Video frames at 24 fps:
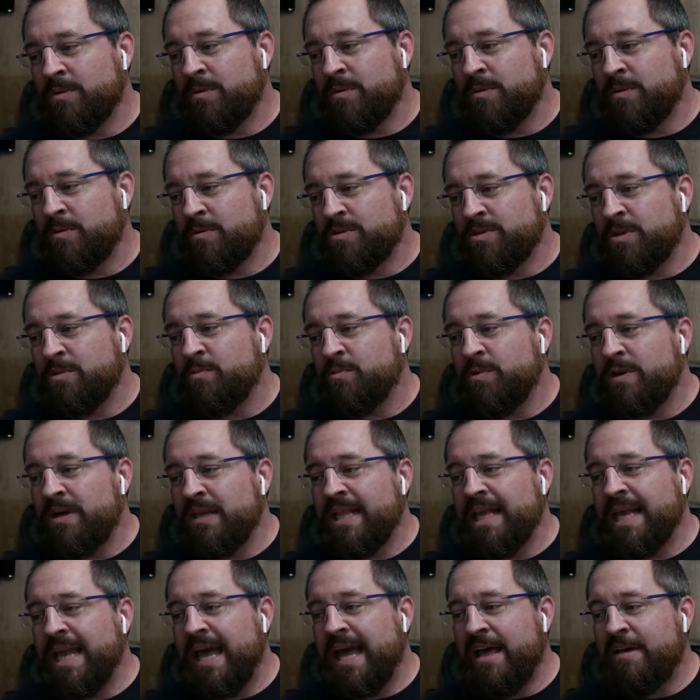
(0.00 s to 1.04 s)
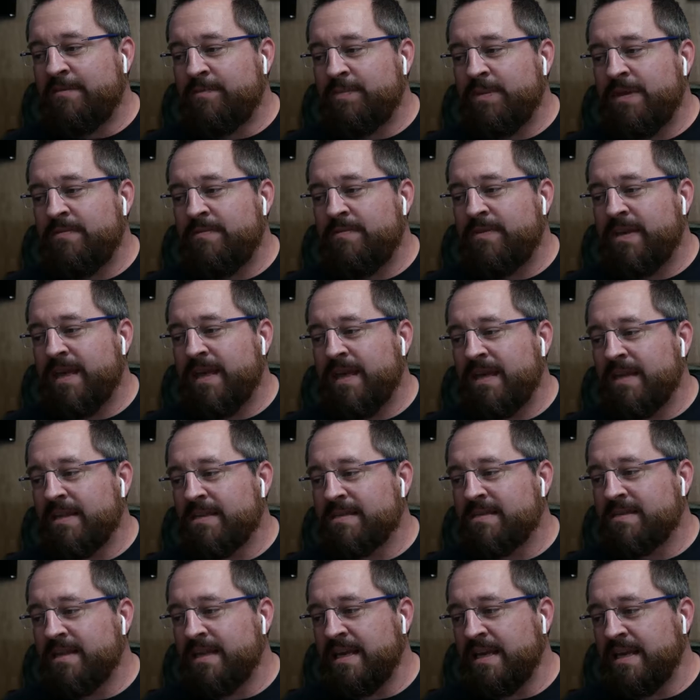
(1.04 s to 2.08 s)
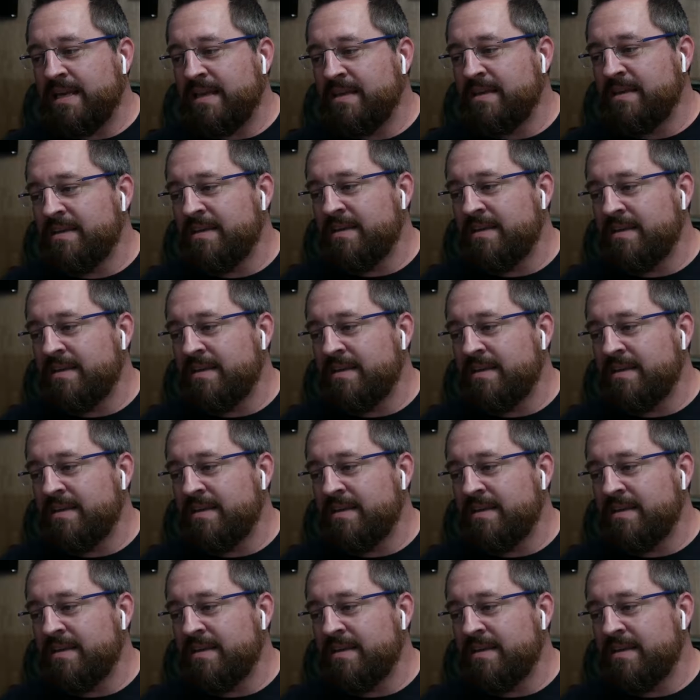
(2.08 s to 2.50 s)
So really FPV, let's see.